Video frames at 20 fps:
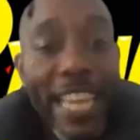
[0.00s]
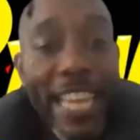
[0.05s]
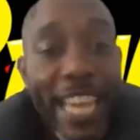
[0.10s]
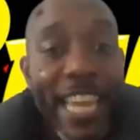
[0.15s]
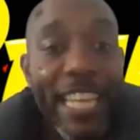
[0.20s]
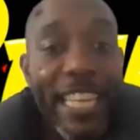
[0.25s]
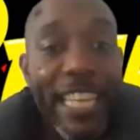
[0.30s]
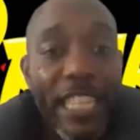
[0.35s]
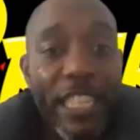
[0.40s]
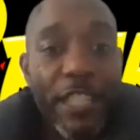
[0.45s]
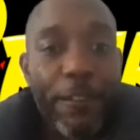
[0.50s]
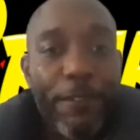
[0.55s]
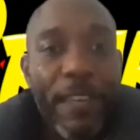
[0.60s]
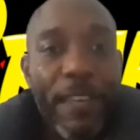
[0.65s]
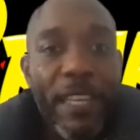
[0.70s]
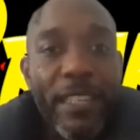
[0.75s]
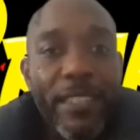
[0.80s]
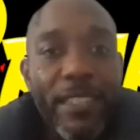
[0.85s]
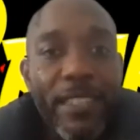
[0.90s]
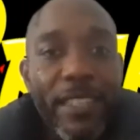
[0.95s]
hear these
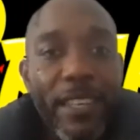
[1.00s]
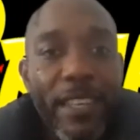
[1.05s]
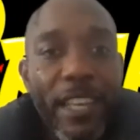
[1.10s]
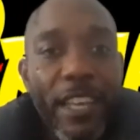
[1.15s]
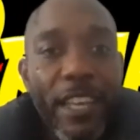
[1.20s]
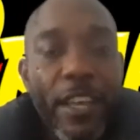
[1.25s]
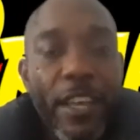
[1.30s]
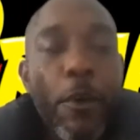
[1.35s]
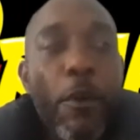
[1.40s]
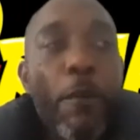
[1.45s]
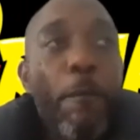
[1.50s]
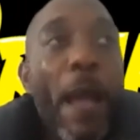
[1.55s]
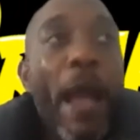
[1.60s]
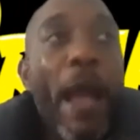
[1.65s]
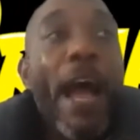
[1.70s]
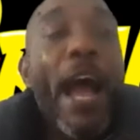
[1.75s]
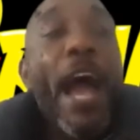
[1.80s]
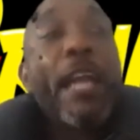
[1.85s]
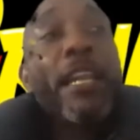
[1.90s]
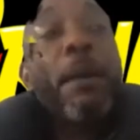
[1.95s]
things,
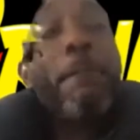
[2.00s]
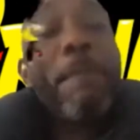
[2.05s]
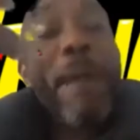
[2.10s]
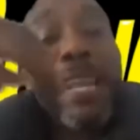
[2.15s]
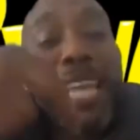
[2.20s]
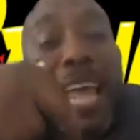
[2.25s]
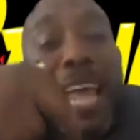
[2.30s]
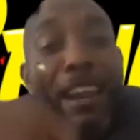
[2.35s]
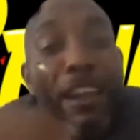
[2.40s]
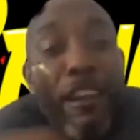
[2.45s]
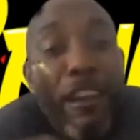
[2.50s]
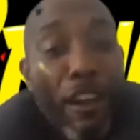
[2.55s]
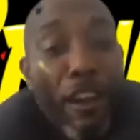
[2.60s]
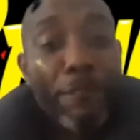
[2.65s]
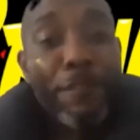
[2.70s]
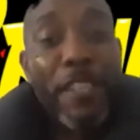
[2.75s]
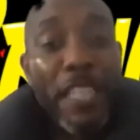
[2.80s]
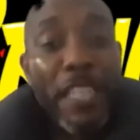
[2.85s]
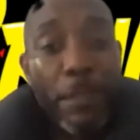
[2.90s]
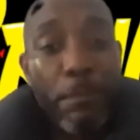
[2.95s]
and a man that
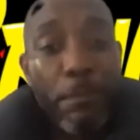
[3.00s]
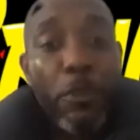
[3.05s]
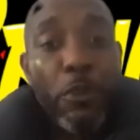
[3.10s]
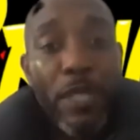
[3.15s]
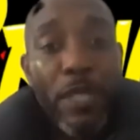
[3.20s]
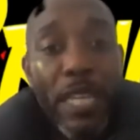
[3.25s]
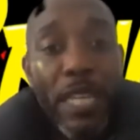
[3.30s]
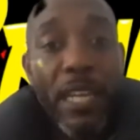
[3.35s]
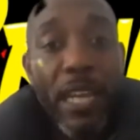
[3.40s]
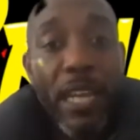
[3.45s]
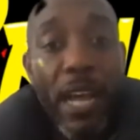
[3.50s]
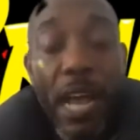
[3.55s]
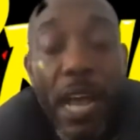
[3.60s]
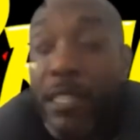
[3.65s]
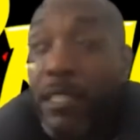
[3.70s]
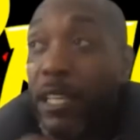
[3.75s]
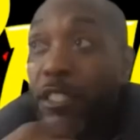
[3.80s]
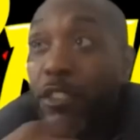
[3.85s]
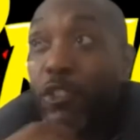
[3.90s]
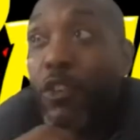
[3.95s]
loves this music
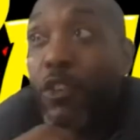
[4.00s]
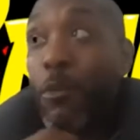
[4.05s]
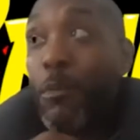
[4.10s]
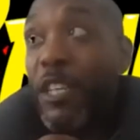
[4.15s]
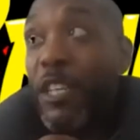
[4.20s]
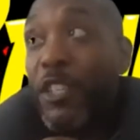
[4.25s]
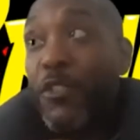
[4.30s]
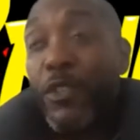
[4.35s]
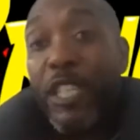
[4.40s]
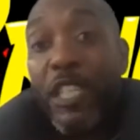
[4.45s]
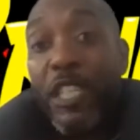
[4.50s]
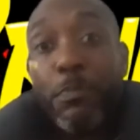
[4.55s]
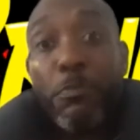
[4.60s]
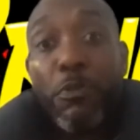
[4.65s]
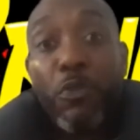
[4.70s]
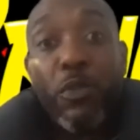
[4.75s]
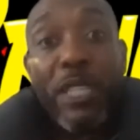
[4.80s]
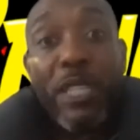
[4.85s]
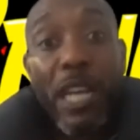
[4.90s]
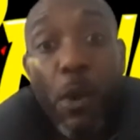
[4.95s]
and does so much for this
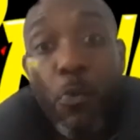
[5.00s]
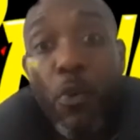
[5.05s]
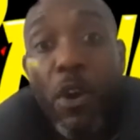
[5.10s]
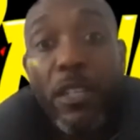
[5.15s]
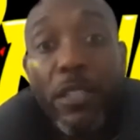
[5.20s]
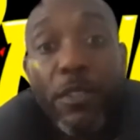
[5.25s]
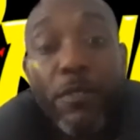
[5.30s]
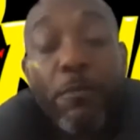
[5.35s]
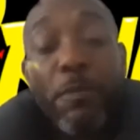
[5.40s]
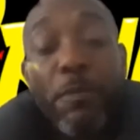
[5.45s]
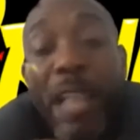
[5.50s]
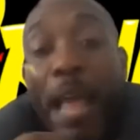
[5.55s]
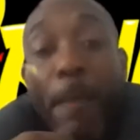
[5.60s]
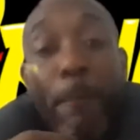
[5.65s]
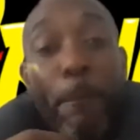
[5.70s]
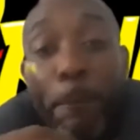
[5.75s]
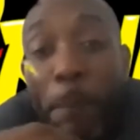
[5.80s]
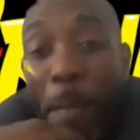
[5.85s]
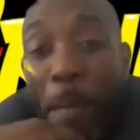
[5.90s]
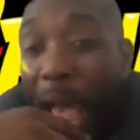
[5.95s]
music and works like
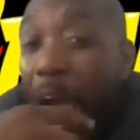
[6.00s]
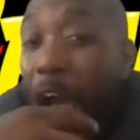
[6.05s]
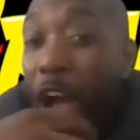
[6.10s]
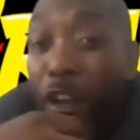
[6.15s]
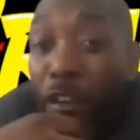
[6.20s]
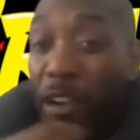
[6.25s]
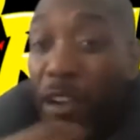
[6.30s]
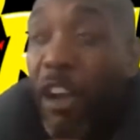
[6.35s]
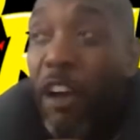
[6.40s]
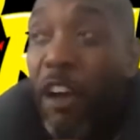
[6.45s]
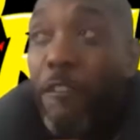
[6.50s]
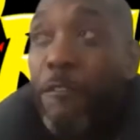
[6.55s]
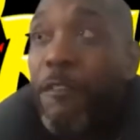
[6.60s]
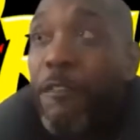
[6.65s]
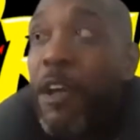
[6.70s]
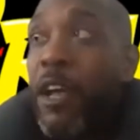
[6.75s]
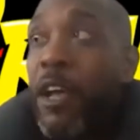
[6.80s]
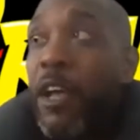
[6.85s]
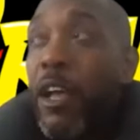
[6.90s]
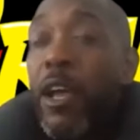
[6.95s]
out of love,
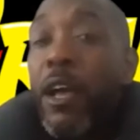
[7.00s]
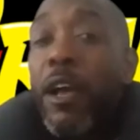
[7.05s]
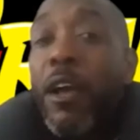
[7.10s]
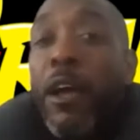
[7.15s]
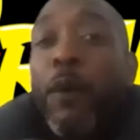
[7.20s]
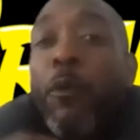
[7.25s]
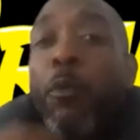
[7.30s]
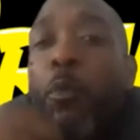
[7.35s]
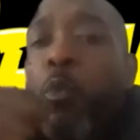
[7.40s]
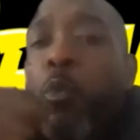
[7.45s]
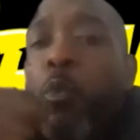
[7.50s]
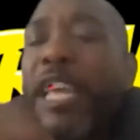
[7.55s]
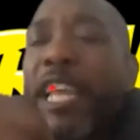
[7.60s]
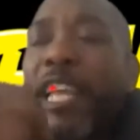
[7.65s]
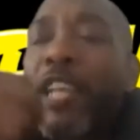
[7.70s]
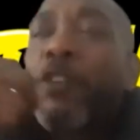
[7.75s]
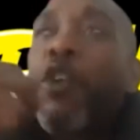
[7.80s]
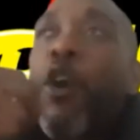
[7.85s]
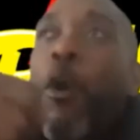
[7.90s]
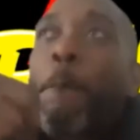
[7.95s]
would it
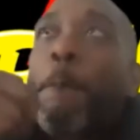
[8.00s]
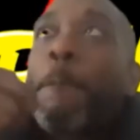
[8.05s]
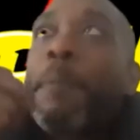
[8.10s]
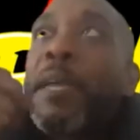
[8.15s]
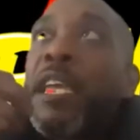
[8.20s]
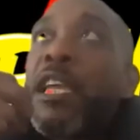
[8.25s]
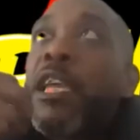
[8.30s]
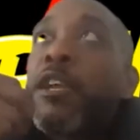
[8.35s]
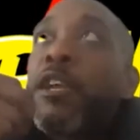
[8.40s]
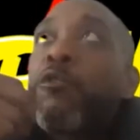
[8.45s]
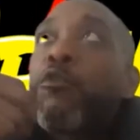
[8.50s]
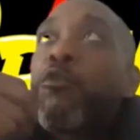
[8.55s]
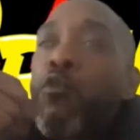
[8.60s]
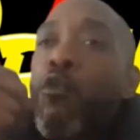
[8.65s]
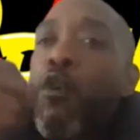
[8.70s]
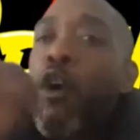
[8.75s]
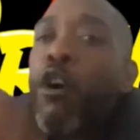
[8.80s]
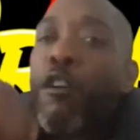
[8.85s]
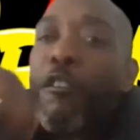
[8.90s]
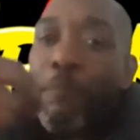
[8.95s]
not be
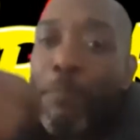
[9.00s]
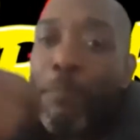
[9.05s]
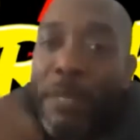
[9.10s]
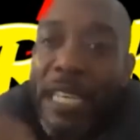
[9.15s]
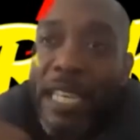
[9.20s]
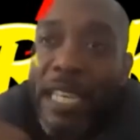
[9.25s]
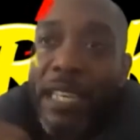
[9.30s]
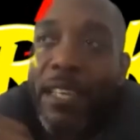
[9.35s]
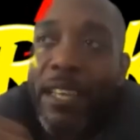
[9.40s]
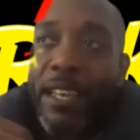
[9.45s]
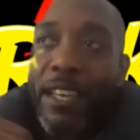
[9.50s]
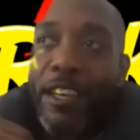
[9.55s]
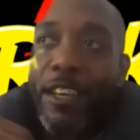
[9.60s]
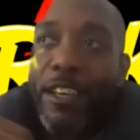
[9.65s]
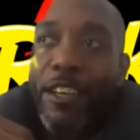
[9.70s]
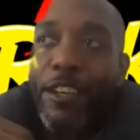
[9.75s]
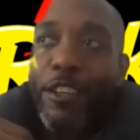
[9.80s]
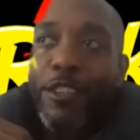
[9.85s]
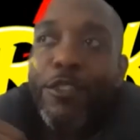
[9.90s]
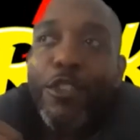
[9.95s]
wrong of me
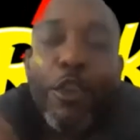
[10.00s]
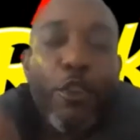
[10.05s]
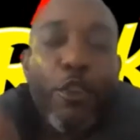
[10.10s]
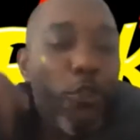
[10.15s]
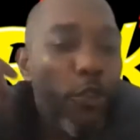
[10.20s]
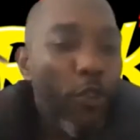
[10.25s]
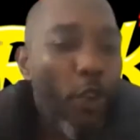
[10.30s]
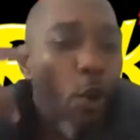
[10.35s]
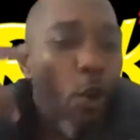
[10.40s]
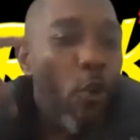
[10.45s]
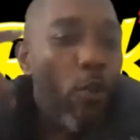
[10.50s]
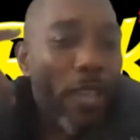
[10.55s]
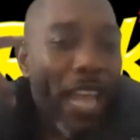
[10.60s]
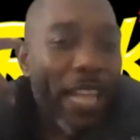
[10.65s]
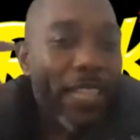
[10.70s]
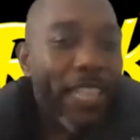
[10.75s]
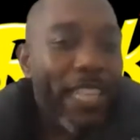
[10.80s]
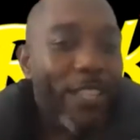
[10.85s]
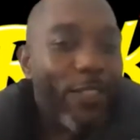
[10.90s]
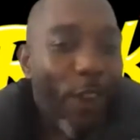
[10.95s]
to know
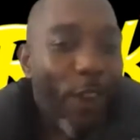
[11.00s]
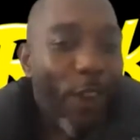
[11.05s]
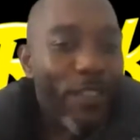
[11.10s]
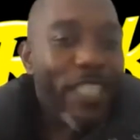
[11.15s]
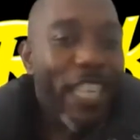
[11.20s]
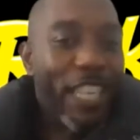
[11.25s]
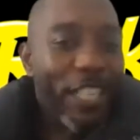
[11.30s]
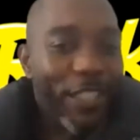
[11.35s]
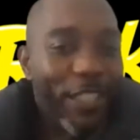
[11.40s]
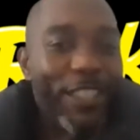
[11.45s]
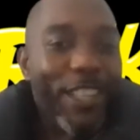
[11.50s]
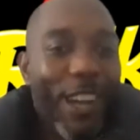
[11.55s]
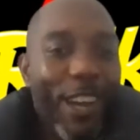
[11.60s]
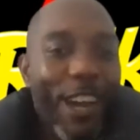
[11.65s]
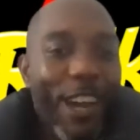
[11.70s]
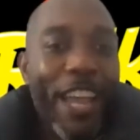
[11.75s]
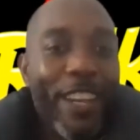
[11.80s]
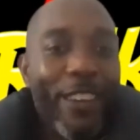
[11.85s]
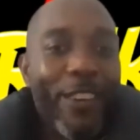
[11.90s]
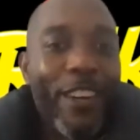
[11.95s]
that these conversations are
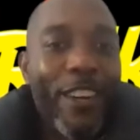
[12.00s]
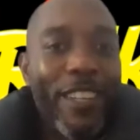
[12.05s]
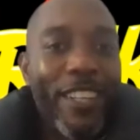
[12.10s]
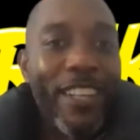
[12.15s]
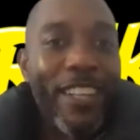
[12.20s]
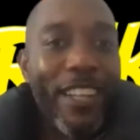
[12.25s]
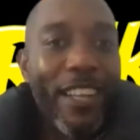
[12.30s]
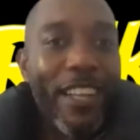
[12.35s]
going on